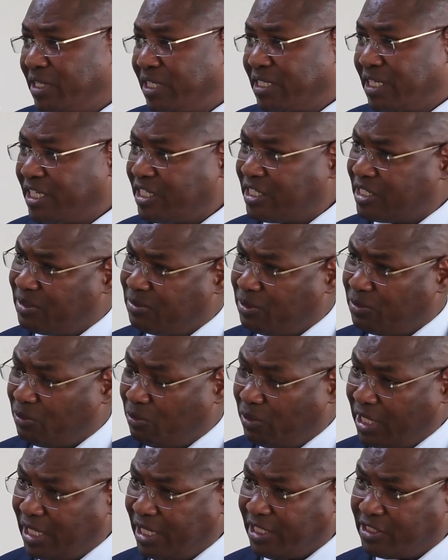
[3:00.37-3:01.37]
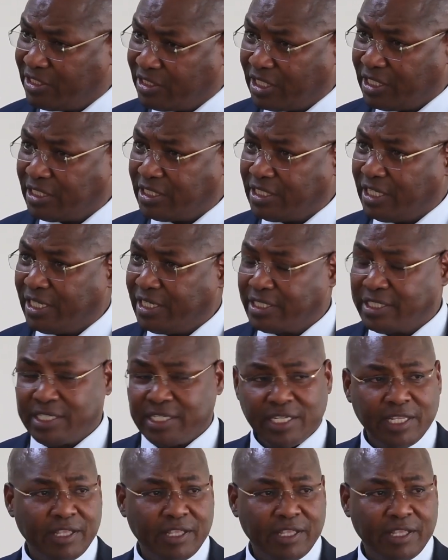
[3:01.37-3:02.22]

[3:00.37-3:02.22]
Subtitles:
it has to be well structured.